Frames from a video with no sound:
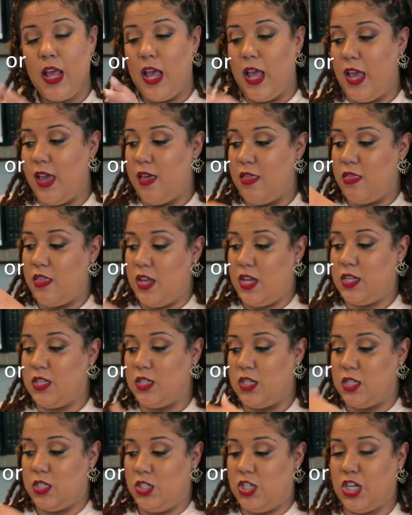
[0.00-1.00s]
and then
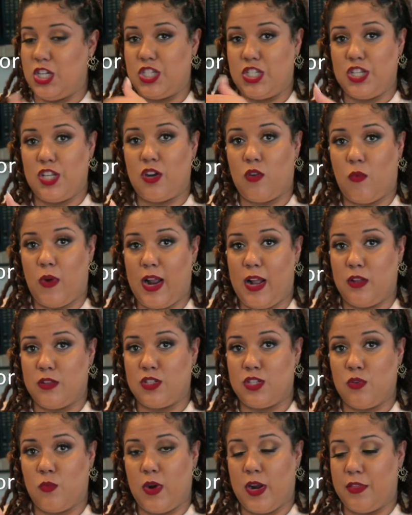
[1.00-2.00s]
dust it around
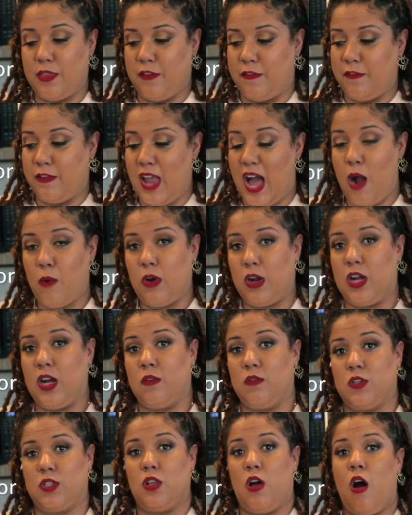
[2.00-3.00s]
to where the flour
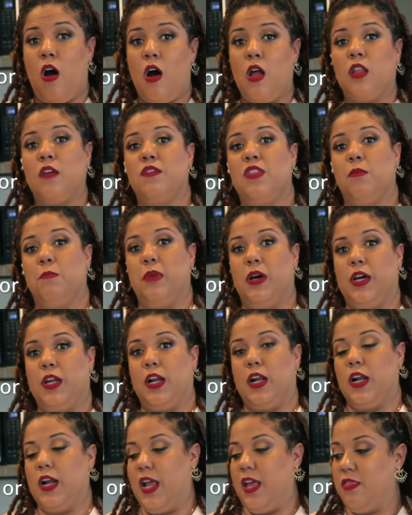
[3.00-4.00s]
covers all of the
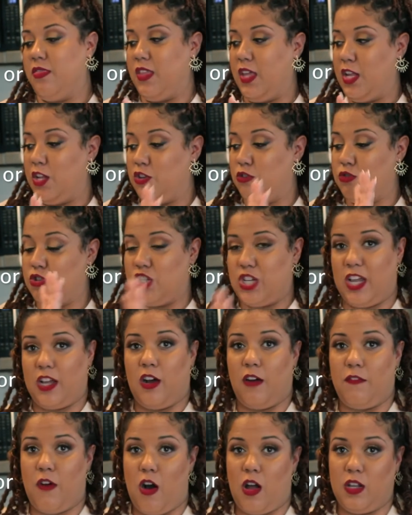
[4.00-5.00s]
butter, and then you shake
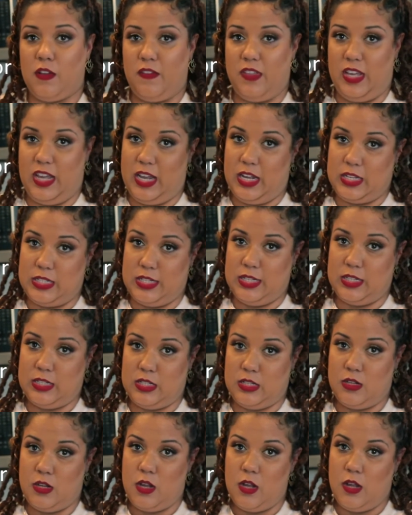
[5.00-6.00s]
off all of the excess.
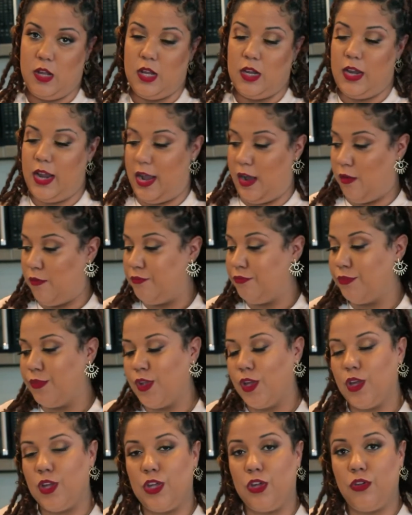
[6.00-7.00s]
Now,
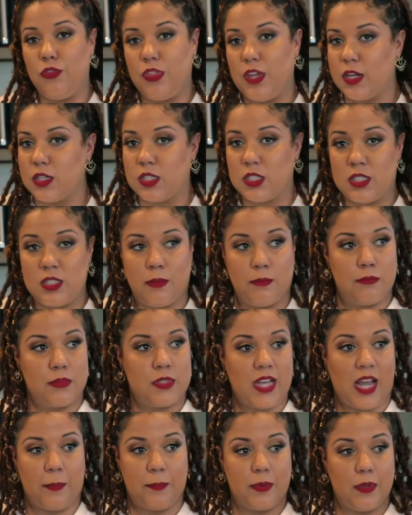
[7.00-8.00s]
there's some
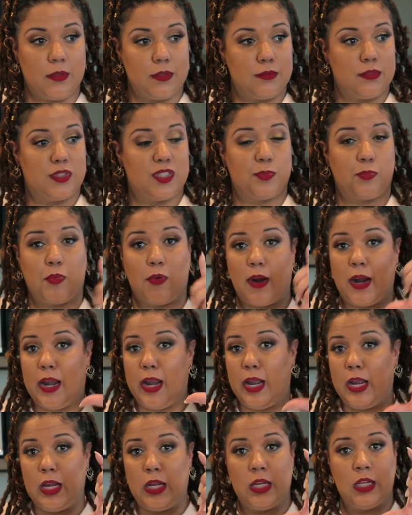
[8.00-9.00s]
type of
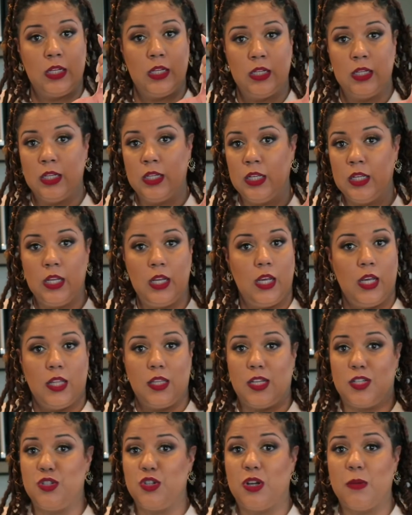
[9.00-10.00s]
spray
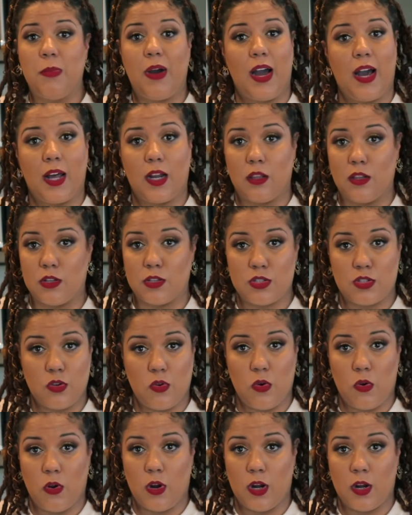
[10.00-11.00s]
that you can buy out of the
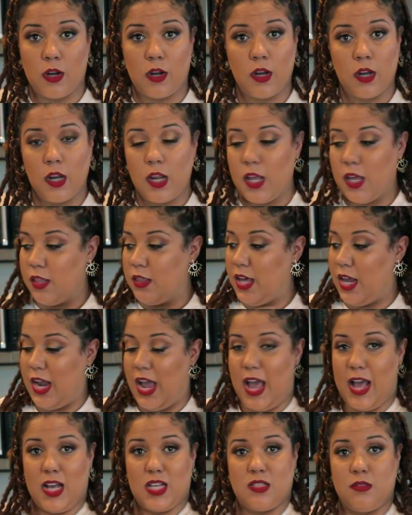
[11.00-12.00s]
store that
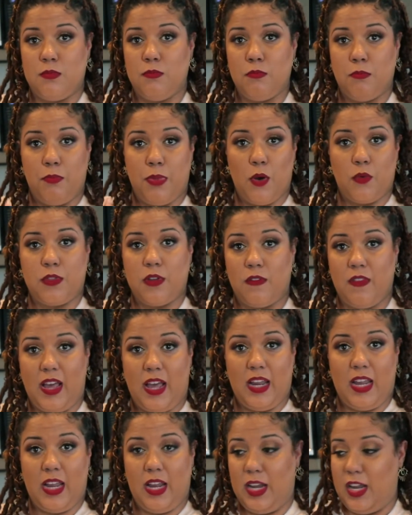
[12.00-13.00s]
has both of
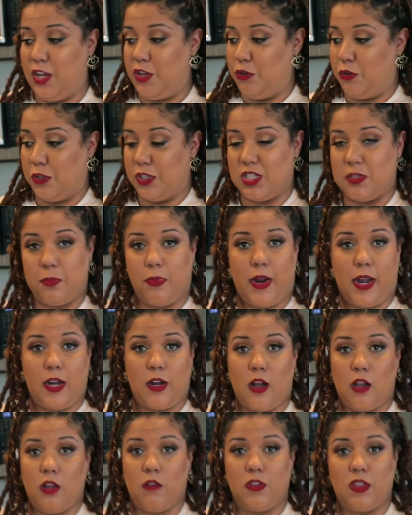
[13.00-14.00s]
that in it. You can spray it
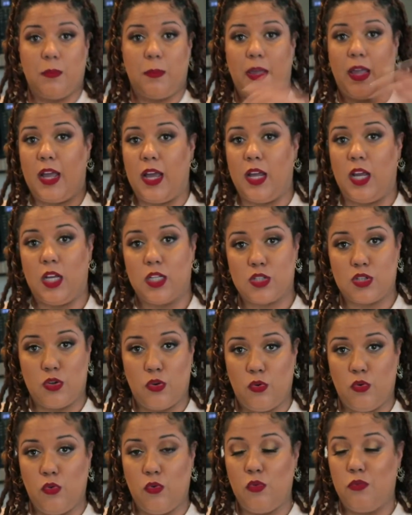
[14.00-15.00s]
all over the pan. It's
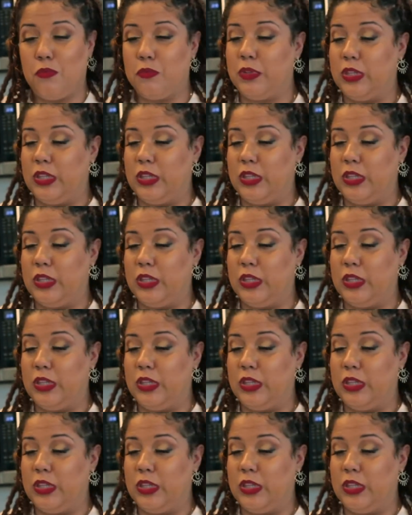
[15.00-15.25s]
cool.